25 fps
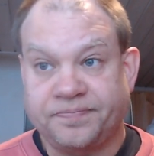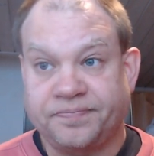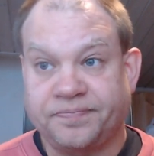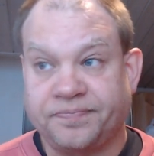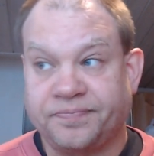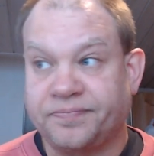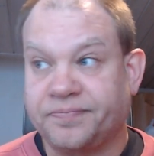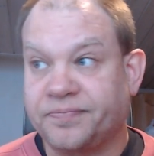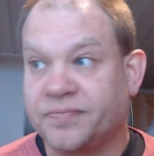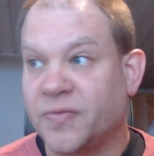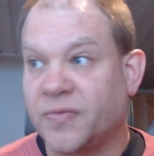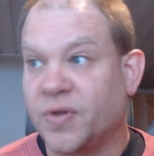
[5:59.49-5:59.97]

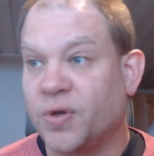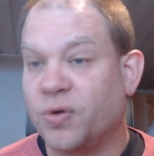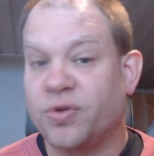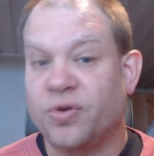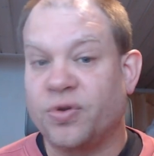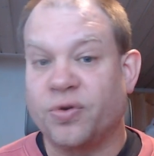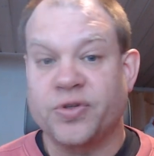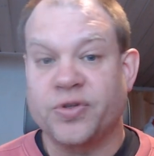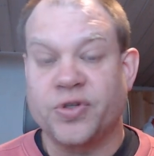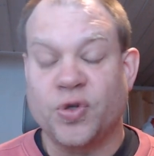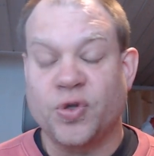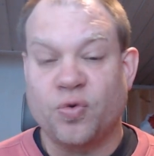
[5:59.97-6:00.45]
there, there is
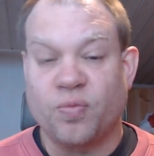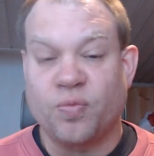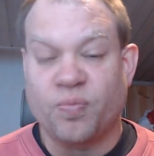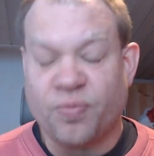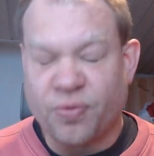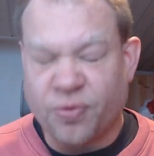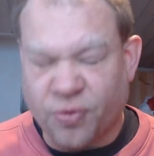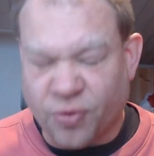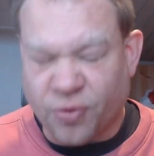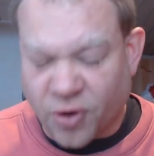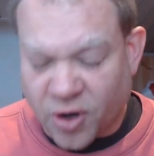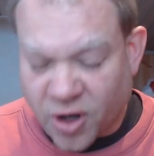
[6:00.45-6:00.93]
no
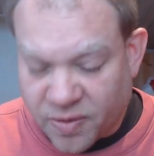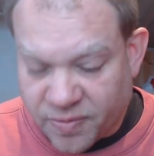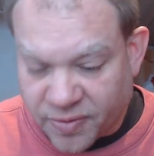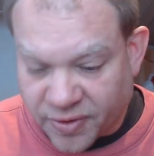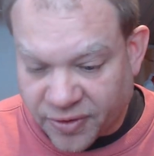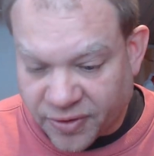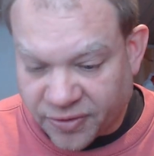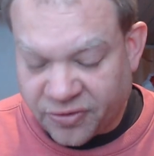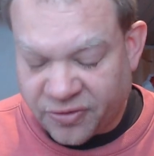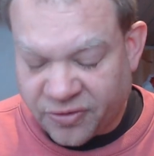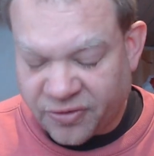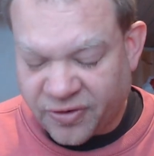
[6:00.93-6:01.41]
promise
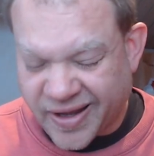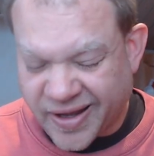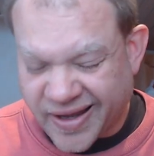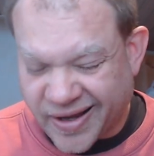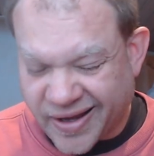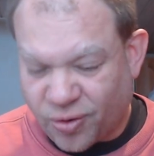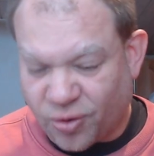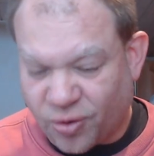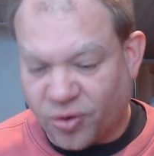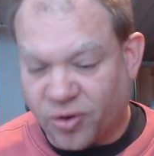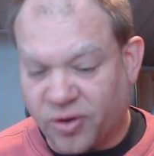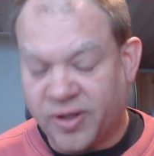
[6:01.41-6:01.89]
at
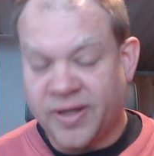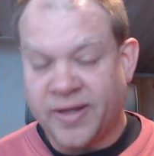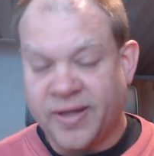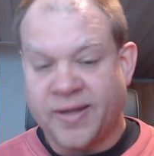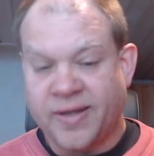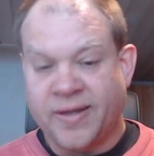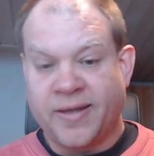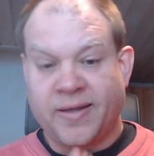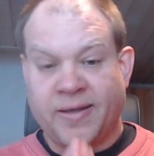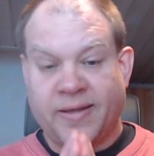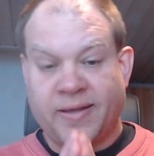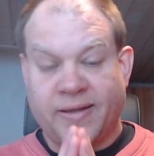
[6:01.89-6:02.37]
all
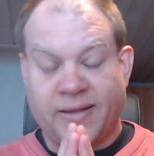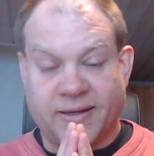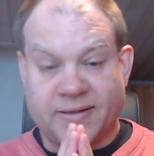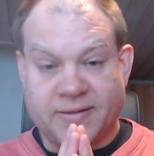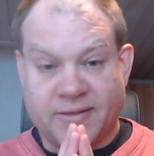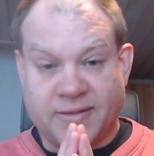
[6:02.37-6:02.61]
except for